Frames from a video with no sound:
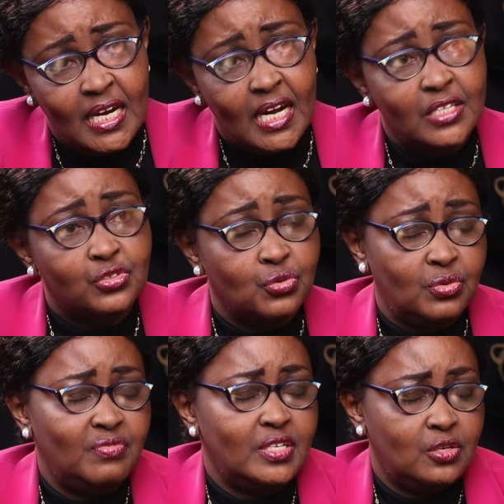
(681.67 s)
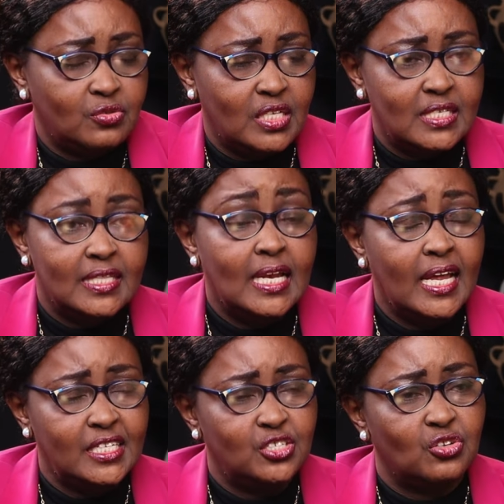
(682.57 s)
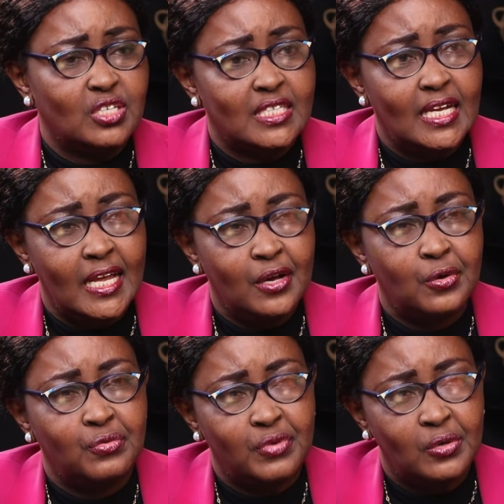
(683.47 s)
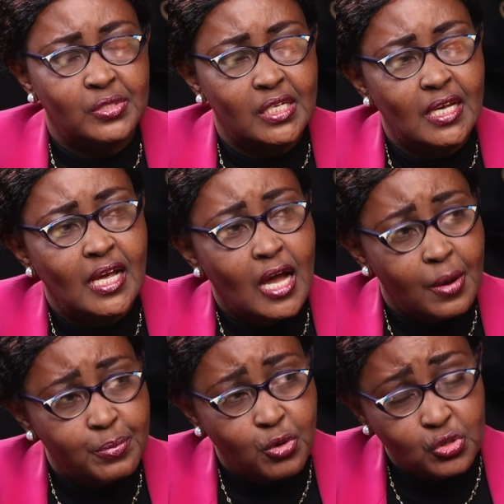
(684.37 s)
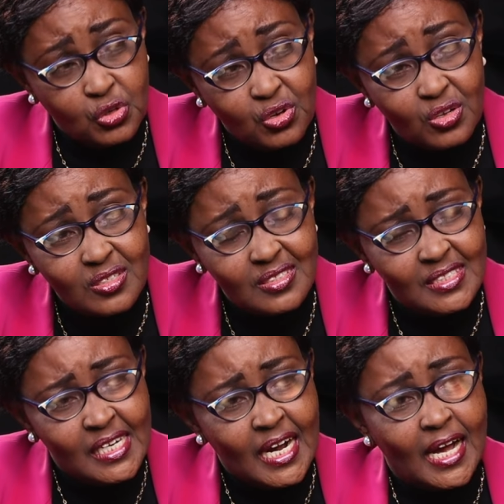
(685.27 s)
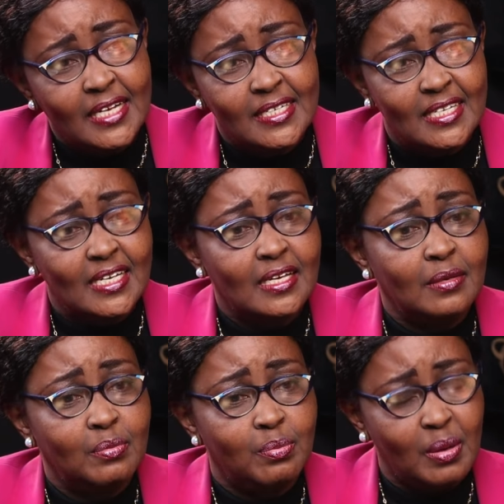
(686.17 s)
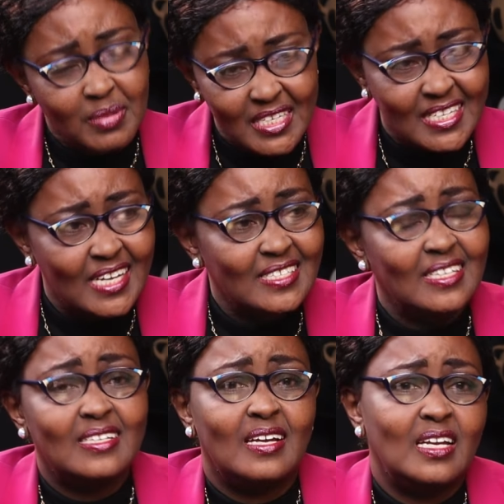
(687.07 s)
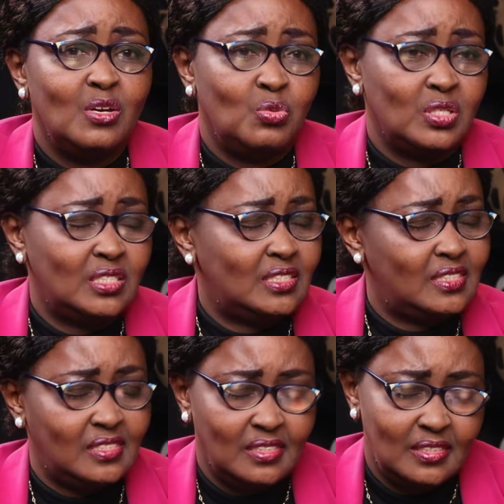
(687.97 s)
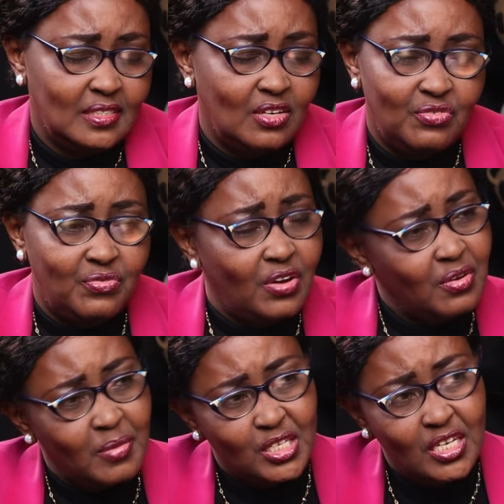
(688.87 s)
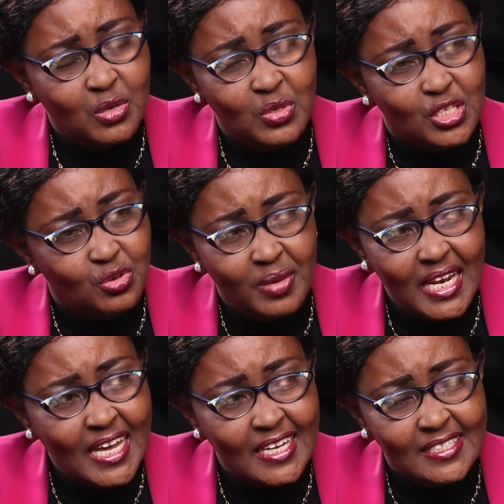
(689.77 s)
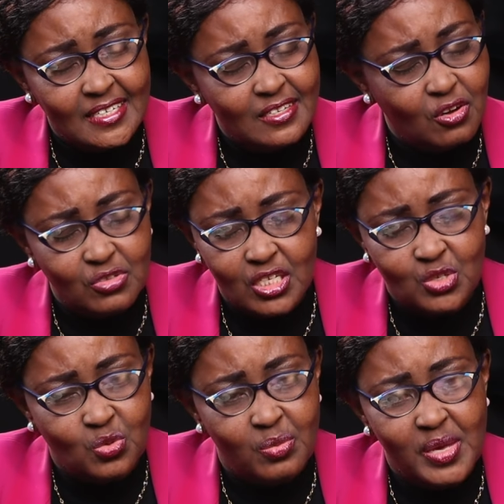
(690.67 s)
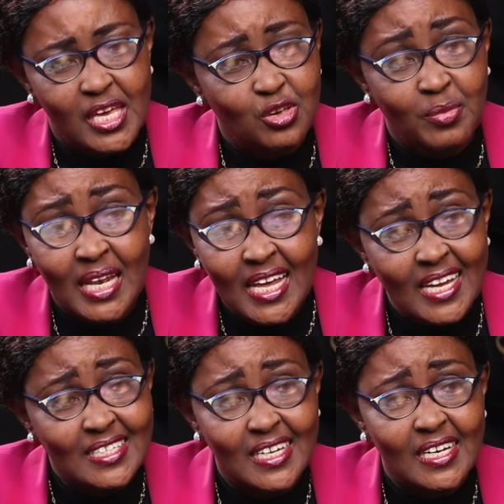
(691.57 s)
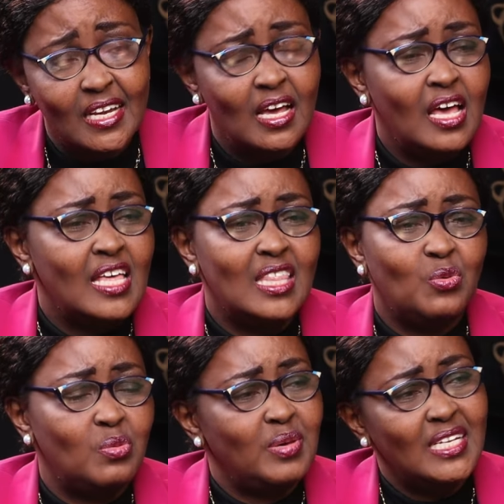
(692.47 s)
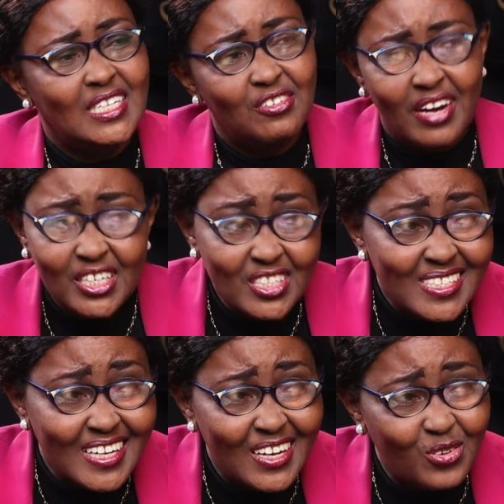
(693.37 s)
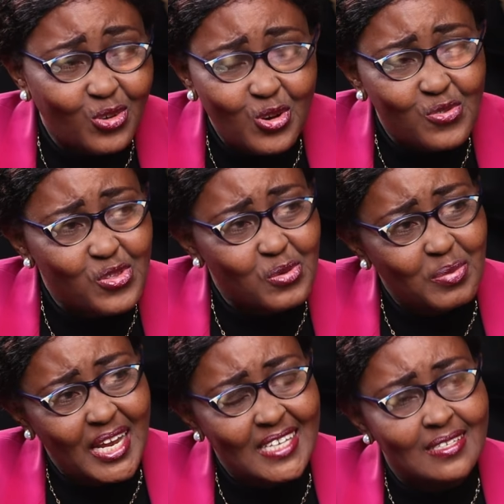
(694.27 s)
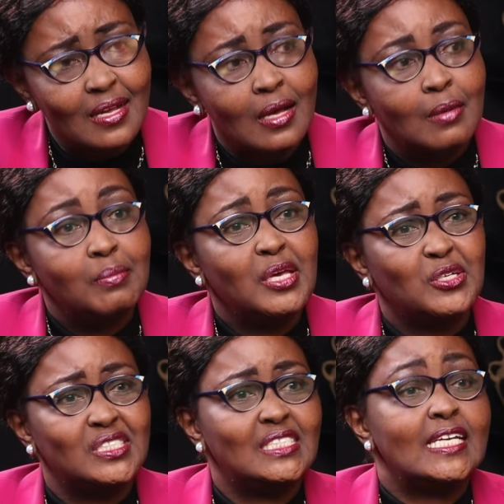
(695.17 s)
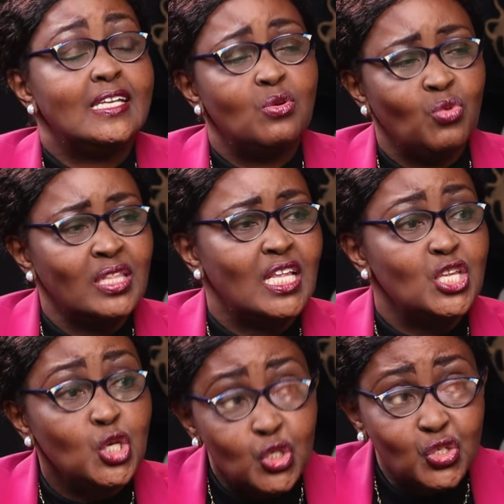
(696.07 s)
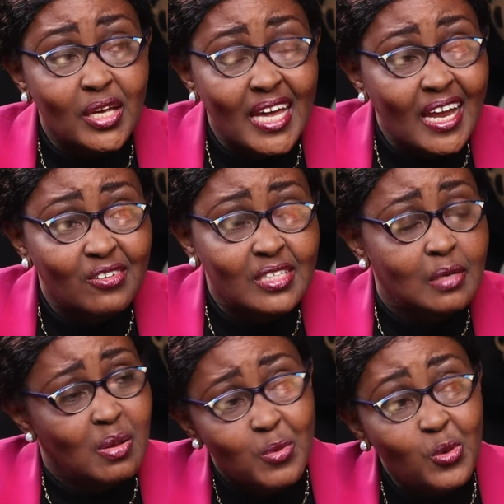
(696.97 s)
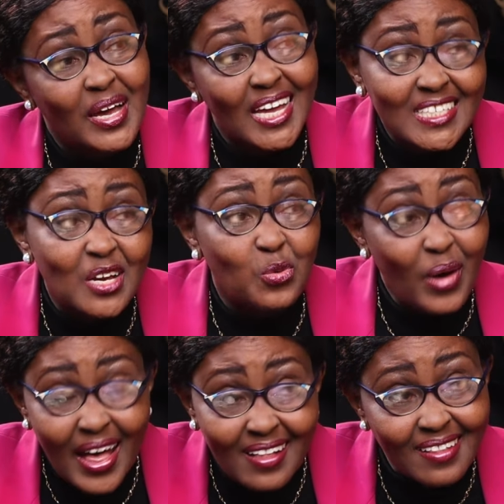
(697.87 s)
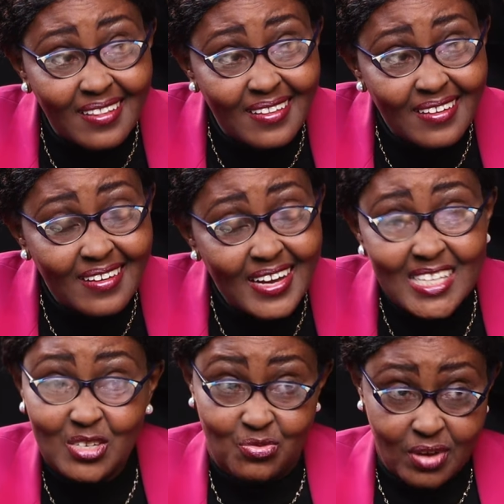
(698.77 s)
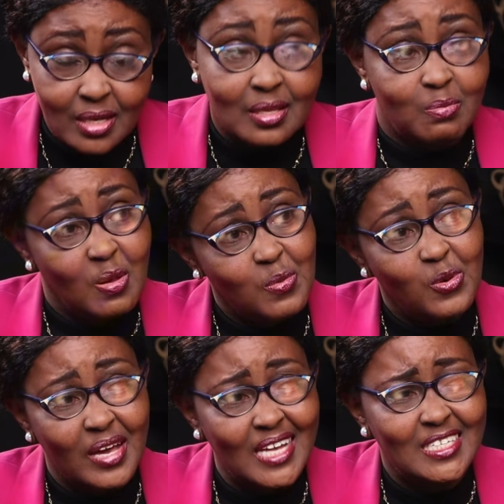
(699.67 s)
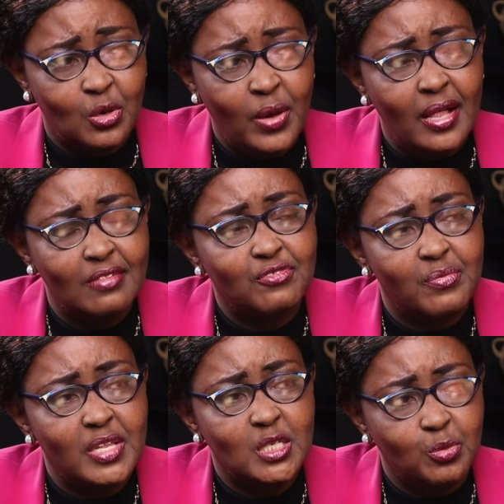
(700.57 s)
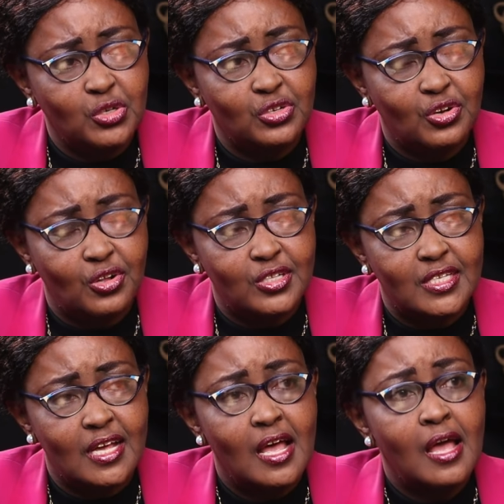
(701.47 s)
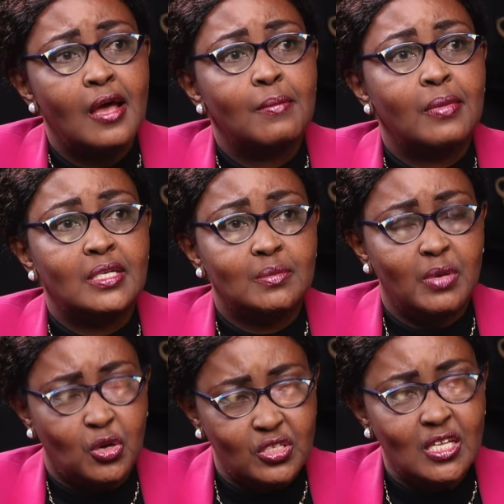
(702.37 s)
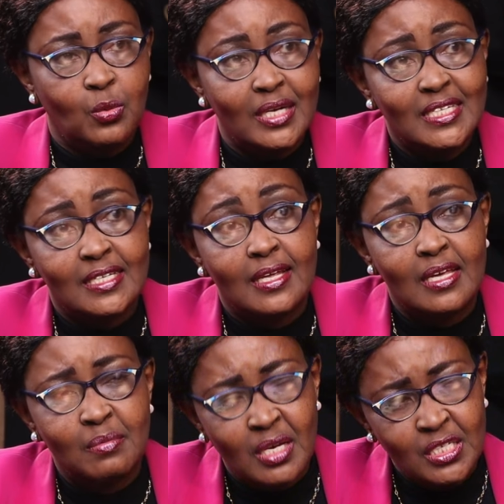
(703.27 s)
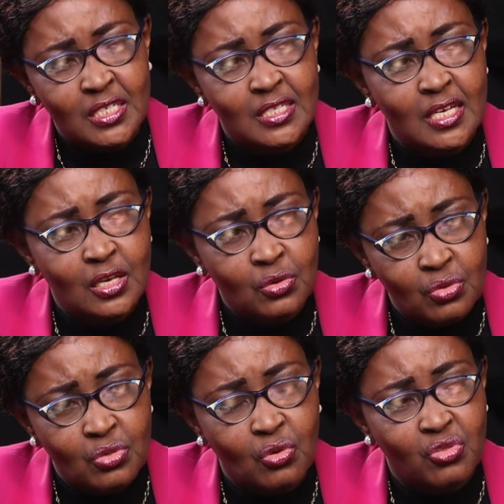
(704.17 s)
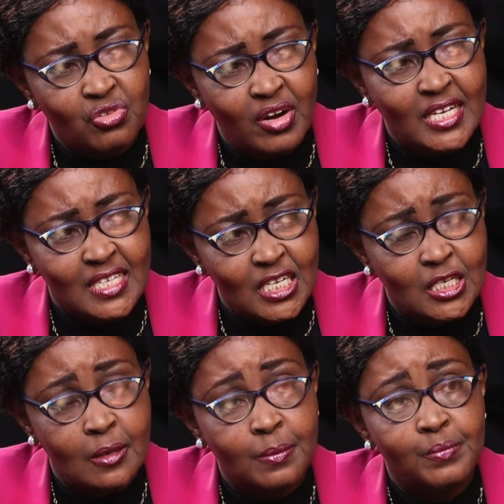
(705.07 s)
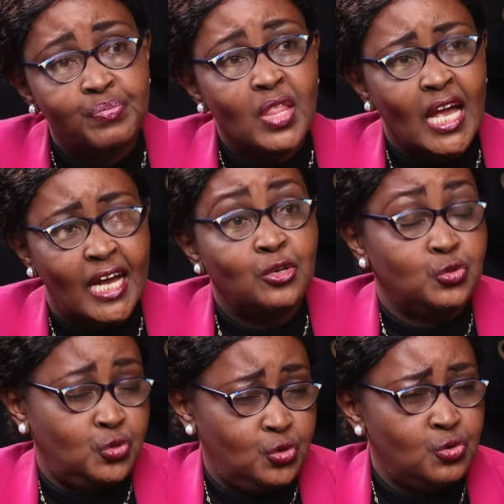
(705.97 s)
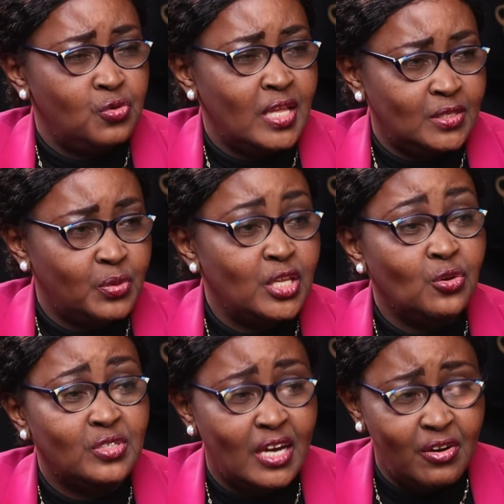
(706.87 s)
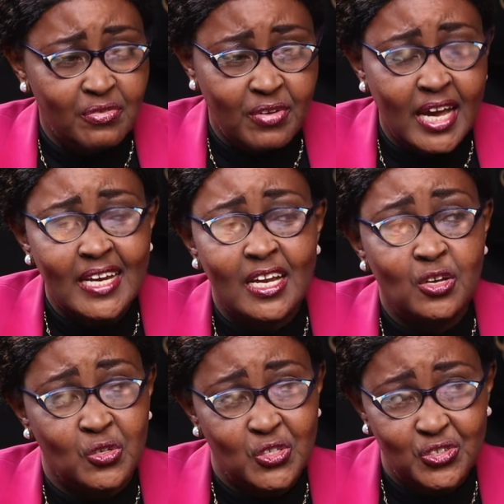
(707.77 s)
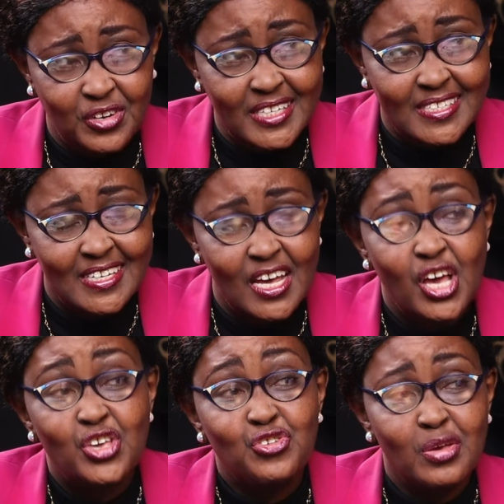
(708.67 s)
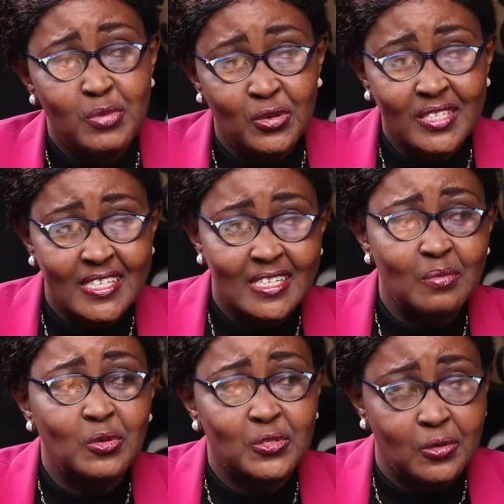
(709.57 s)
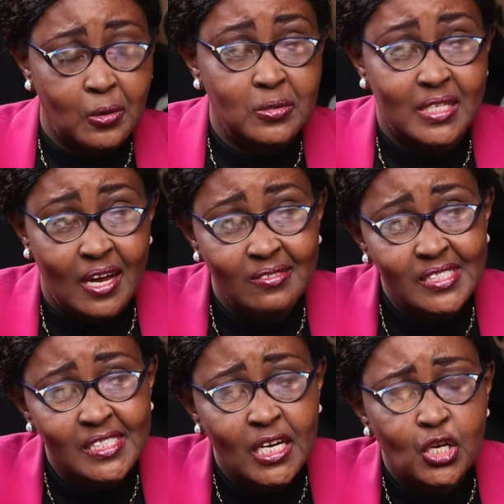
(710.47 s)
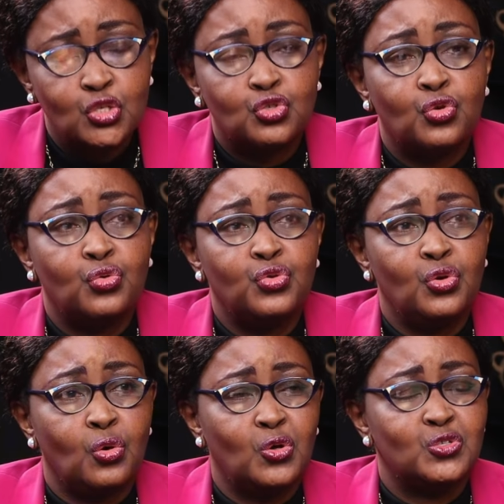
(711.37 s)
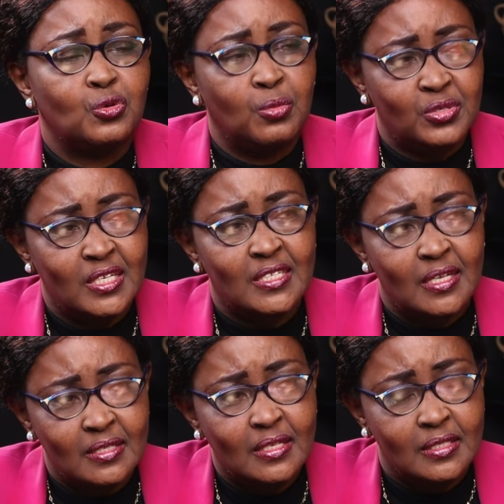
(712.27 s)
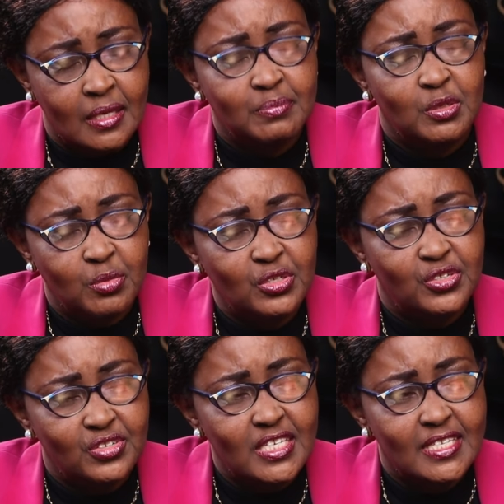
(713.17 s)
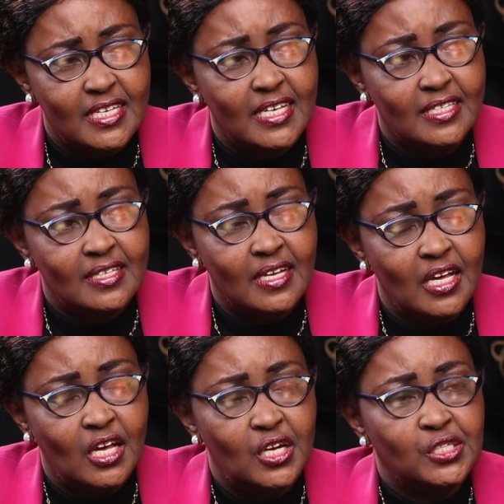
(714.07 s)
And so even the late Dr. Zelenko found a protocol and he publicized it, and he was humiliated. Doctors were being humiliated. They were being deregistered all over the place because they didn't want the news to get out that people were getting well. Yeah. It's a fact that people were getting well from these protocols. Yeah. But because they wanted the emergency use authorization. And also, you know that when you're terrified and you're stressed, your immune system also goes down. So you're also more susceptible to disease. Yeah.